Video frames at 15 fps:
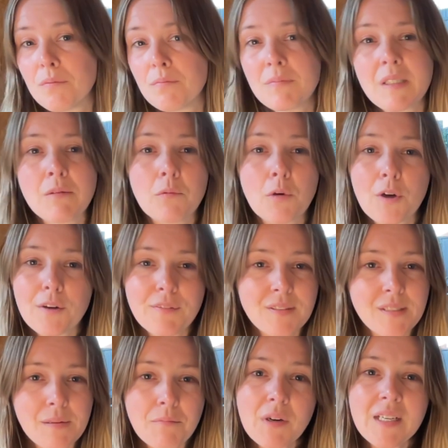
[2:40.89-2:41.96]
didn't work for
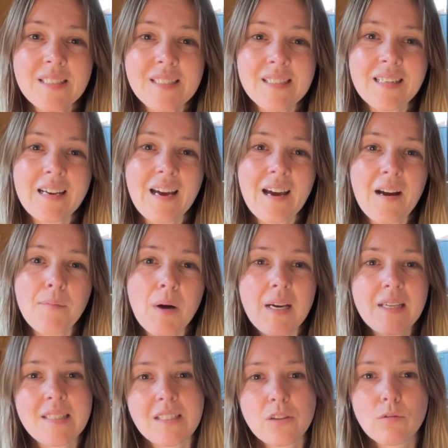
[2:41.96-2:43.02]
some reason, I
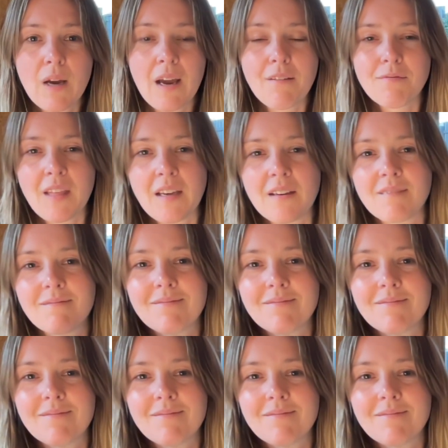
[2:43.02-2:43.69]
still have that